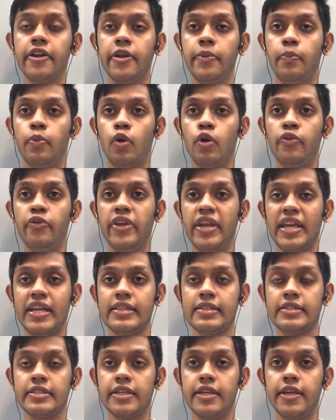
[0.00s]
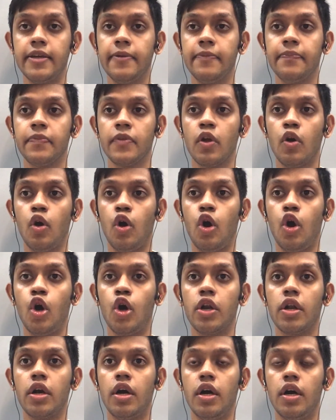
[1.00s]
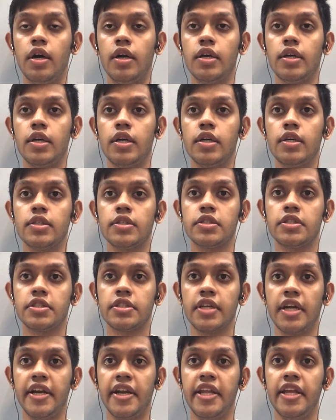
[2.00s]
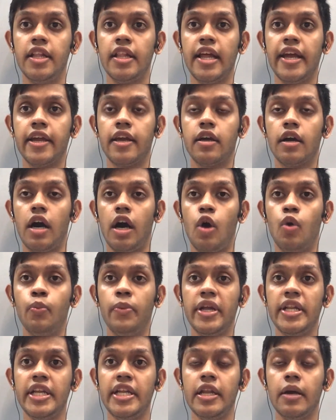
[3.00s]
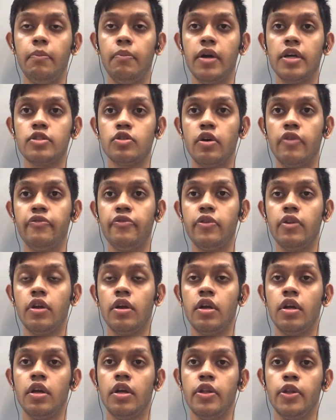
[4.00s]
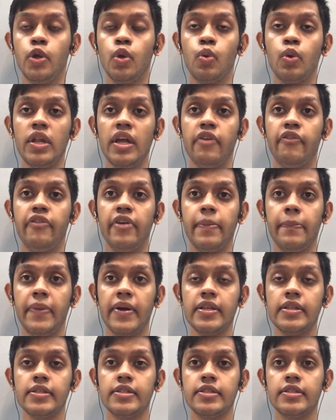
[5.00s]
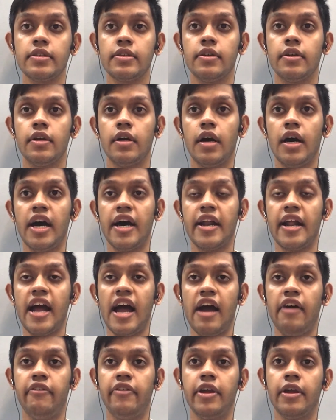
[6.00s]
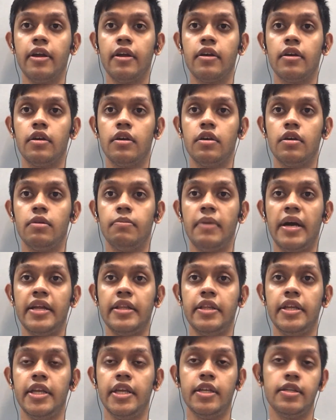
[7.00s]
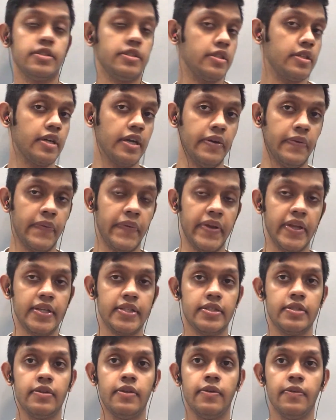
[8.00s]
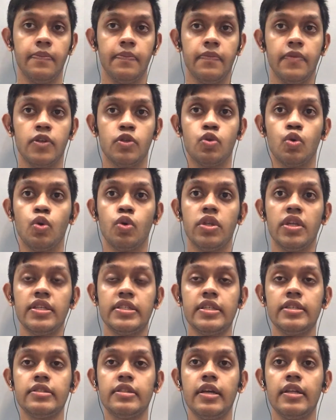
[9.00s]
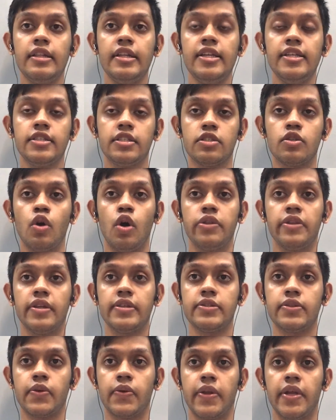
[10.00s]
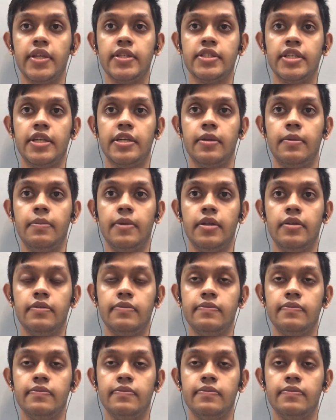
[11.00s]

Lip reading: report, we can say, or a study like how many numbers of nuclear weapons are having by these countries. So this is the list on the screen, gentlemen.